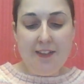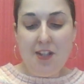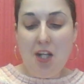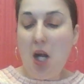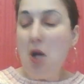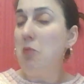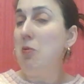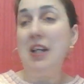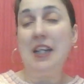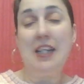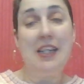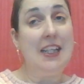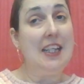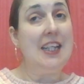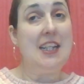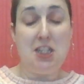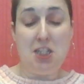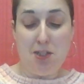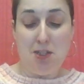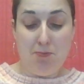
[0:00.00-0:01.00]
no
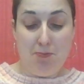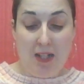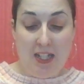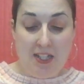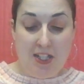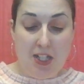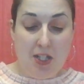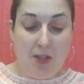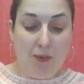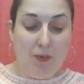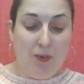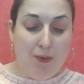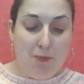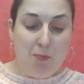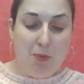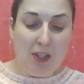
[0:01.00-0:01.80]
English menus